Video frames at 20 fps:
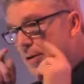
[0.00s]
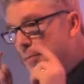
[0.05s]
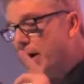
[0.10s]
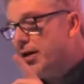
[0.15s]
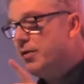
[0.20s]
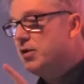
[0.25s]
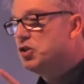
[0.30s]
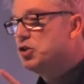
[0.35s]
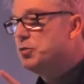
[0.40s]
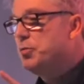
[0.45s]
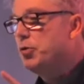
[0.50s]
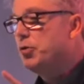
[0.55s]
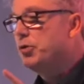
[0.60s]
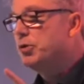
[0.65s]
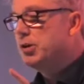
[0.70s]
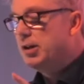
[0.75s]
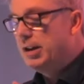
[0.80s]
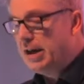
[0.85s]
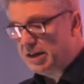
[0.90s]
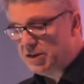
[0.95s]
by the
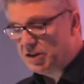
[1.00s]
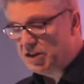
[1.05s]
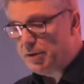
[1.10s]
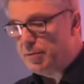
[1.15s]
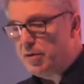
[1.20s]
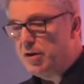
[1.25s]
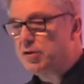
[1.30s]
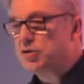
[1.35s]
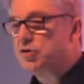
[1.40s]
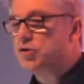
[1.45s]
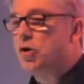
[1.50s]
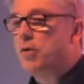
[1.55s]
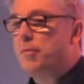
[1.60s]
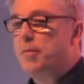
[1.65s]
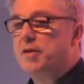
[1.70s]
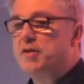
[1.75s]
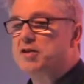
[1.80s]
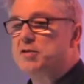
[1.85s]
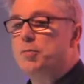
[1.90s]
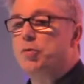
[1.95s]
Spirit, like Simeon saw
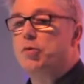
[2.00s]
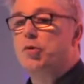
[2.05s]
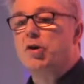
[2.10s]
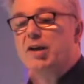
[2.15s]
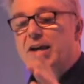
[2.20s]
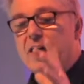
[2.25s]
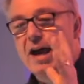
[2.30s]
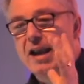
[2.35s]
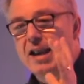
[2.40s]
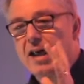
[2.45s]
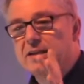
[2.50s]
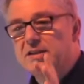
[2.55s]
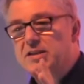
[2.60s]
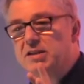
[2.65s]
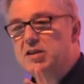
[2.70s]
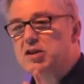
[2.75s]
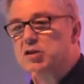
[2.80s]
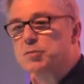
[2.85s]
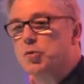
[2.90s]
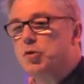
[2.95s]
by the Spirit, like Ananias
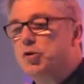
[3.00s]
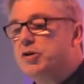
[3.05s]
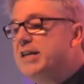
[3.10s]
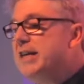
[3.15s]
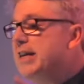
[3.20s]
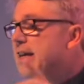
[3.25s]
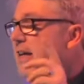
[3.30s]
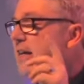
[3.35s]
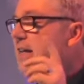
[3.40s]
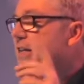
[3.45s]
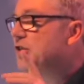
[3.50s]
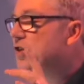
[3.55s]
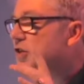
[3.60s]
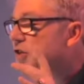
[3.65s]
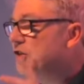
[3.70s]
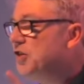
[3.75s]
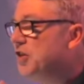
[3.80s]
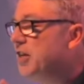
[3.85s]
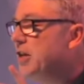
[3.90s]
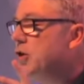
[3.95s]
saw by the Spirit, is to
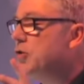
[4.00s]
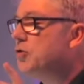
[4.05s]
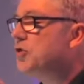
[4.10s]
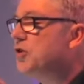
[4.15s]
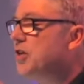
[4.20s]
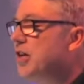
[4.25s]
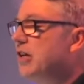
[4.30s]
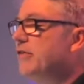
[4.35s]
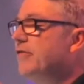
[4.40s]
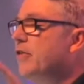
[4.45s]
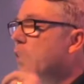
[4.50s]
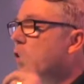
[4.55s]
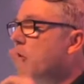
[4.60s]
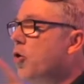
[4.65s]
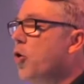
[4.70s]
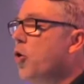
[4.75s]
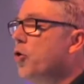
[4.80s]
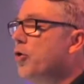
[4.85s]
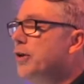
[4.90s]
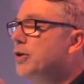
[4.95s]
see yourself
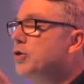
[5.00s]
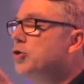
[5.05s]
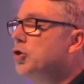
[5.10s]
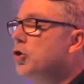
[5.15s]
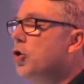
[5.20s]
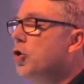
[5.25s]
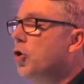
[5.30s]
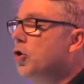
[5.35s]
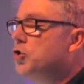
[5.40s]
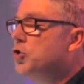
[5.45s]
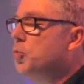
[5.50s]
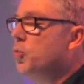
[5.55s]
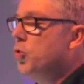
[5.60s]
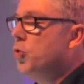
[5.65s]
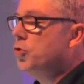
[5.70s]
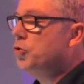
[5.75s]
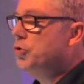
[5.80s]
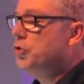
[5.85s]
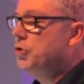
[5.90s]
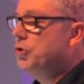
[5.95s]
according to God's
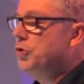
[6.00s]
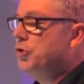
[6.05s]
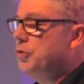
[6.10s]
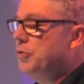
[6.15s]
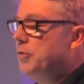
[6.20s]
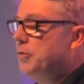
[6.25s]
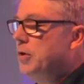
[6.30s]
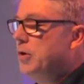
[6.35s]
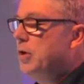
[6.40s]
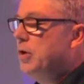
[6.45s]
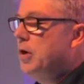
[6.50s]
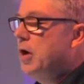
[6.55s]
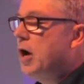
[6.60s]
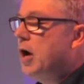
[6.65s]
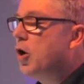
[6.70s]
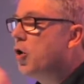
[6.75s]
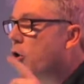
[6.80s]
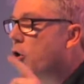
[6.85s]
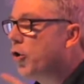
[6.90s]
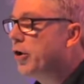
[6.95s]
word to you,
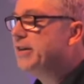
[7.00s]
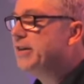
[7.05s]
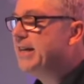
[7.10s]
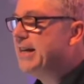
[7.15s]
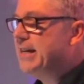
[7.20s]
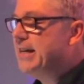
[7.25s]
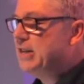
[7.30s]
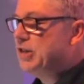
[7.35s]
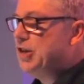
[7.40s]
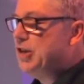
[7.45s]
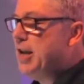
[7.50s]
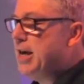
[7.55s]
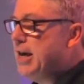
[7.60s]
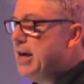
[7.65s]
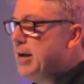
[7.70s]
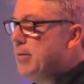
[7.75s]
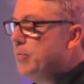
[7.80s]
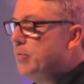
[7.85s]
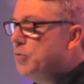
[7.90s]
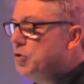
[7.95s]
according to his
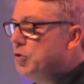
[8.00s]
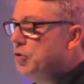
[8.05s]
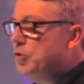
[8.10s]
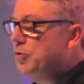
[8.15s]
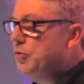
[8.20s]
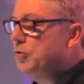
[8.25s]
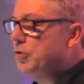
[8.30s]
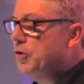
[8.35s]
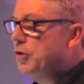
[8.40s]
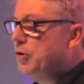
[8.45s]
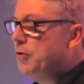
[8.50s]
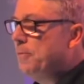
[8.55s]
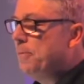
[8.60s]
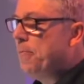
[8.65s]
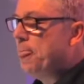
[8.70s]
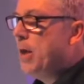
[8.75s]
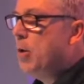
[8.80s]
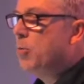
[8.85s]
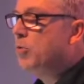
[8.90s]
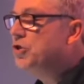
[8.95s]
name to you, you know.
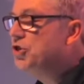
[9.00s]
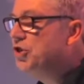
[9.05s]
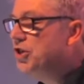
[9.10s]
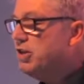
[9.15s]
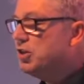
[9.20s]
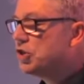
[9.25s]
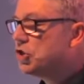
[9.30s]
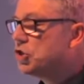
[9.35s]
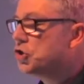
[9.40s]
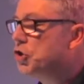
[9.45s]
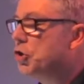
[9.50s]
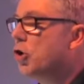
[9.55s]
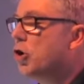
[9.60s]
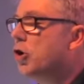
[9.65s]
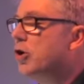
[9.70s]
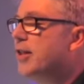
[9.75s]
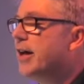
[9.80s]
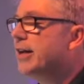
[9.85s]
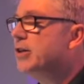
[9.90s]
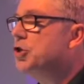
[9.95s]
When Jesus stood
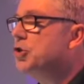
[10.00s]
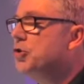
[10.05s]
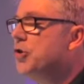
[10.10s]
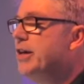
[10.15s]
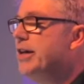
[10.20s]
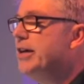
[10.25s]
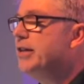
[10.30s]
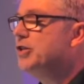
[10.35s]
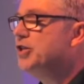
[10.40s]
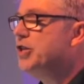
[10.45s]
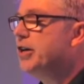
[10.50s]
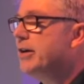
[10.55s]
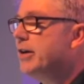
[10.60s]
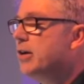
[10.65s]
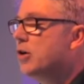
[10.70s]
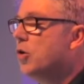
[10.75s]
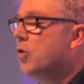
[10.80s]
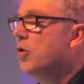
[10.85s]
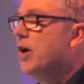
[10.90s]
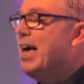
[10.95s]
under that tree in
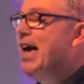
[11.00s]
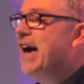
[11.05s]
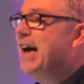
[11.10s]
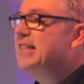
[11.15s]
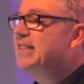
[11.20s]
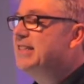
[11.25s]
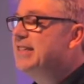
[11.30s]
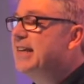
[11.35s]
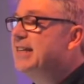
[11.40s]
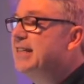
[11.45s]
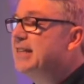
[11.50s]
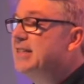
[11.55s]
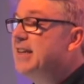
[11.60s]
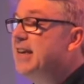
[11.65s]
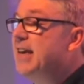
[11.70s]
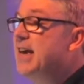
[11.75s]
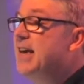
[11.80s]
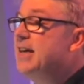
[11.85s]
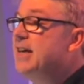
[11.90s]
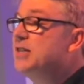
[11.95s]
Jericho and said to
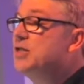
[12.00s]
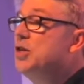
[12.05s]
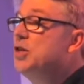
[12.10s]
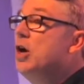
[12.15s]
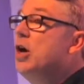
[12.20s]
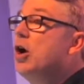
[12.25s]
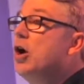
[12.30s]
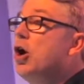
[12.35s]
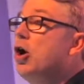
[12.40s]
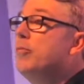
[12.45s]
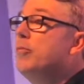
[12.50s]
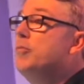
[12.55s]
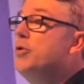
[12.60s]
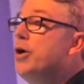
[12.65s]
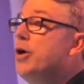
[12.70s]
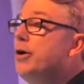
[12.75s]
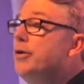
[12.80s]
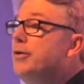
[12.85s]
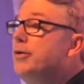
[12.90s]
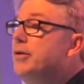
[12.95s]
Zacchaeus, come
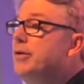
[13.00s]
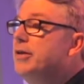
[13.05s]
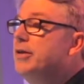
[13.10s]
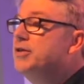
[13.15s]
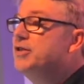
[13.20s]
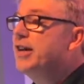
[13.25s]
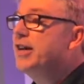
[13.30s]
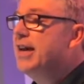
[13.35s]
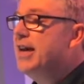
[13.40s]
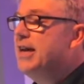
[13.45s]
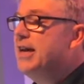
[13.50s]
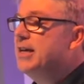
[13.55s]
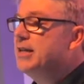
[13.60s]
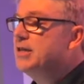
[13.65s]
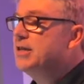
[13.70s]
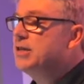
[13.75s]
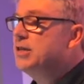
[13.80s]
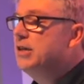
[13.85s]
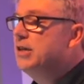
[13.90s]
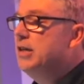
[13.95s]
down,
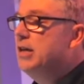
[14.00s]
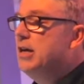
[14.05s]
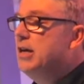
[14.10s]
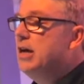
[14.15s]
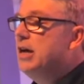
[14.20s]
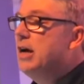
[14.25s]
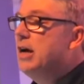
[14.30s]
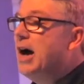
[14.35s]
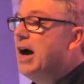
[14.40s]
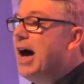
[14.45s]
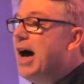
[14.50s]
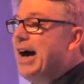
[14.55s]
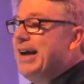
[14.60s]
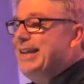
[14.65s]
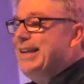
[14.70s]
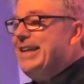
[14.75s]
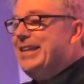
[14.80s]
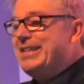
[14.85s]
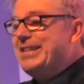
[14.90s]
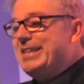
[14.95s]
Zacchaeus, I
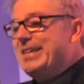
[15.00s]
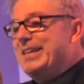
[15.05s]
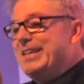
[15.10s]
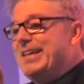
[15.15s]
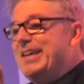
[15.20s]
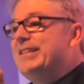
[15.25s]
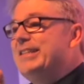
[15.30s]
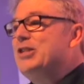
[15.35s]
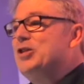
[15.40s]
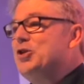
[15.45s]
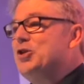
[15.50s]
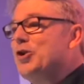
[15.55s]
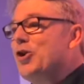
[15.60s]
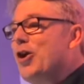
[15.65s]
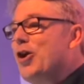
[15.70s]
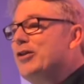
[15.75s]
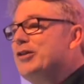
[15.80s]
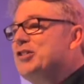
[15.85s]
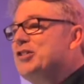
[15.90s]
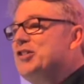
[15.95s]
need to eat at
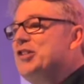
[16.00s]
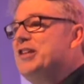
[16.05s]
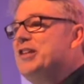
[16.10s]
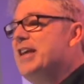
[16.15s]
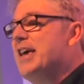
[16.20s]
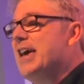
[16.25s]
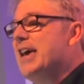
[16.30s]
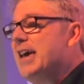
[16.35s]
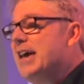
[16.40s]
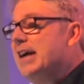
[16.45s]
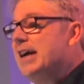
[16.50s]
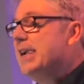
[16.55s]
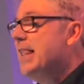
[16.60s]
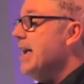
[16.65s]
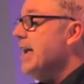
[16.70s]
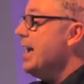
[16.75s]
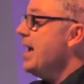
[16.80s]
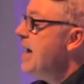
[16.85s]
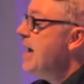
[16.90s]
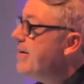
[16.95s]
your house today.
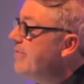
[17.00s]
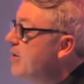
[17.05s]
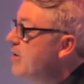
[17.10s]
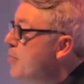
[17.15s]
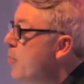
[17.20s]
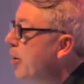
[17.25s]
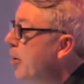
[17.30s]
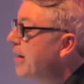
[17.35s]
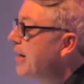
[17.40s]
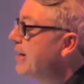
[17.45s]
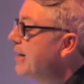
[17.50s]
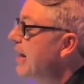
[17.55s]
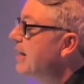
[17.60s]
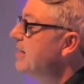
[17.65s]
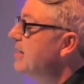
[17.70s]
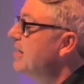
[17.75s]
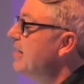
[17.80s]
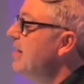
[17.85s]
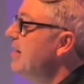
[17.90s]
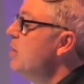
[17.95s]
Everybody in
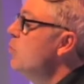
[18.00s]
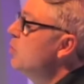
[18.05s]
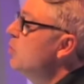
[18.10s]
that city